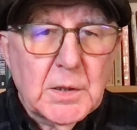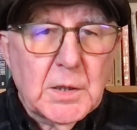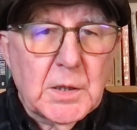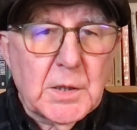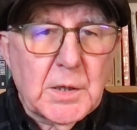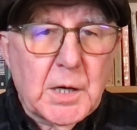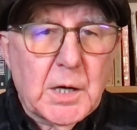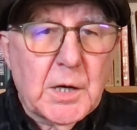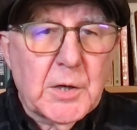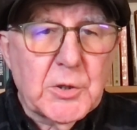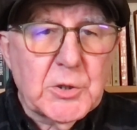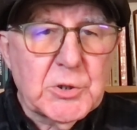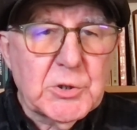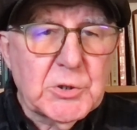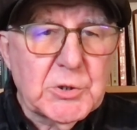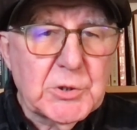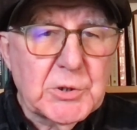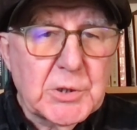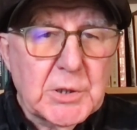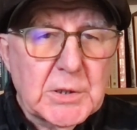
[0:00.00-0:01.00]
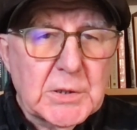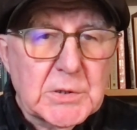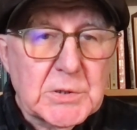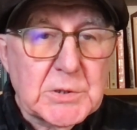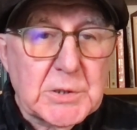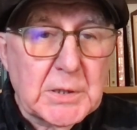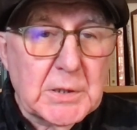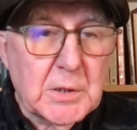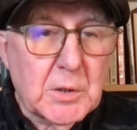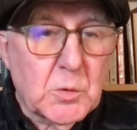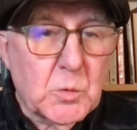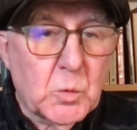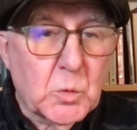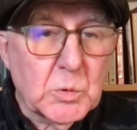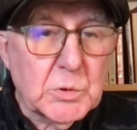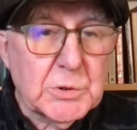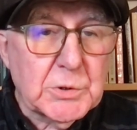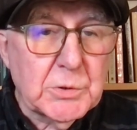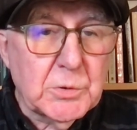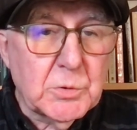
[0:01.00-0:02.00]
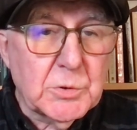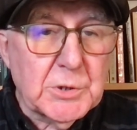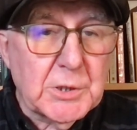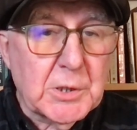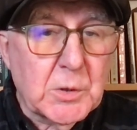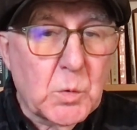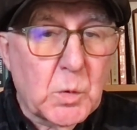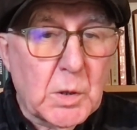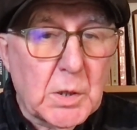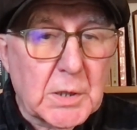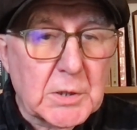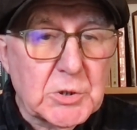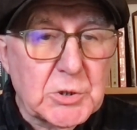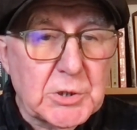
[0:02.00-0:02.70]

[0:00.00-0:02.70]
an Irish singer called Susie Quirk.